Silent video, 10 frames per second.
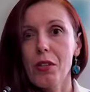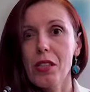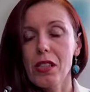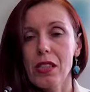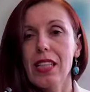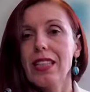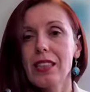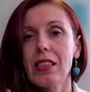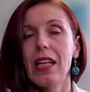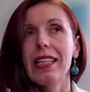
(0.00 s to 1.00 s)

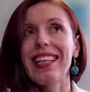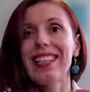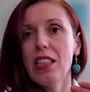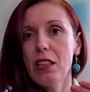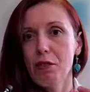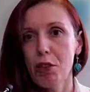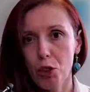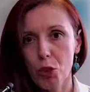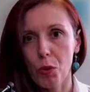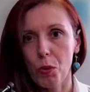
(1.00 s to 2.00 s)
sits an
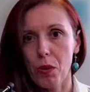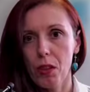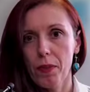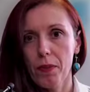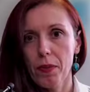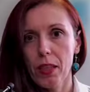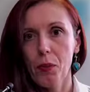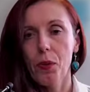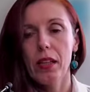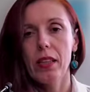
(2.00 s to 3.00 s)
individual
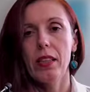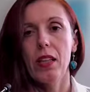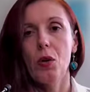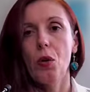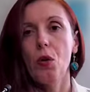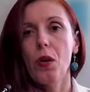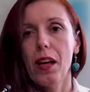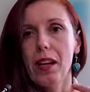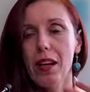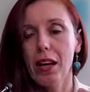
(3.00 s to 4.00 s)
with a whole
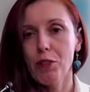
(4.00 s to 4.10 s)
life